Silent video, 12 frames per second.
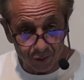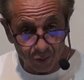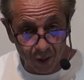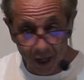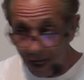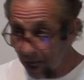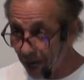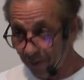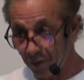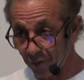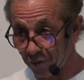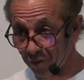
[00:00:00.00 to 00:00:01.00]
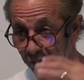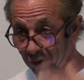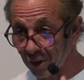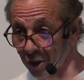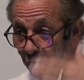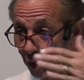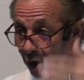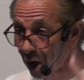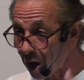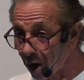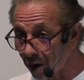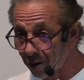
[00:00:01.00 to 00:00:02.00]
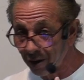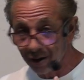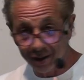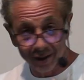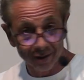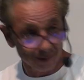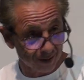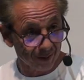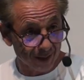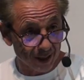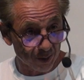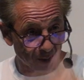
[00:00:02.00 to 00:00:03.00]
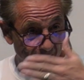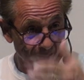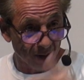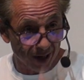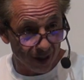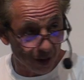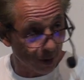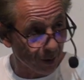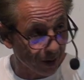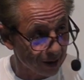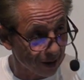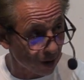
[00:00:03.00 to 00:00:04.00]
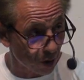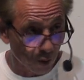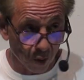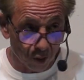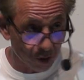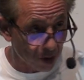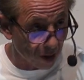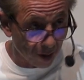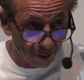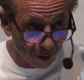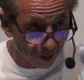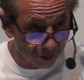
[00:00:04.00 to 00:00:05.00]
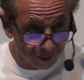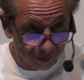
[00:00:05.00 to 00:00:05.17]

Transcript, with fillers: Why? If you're fulfilling your call, that's backed by the anointing, you won't stumble.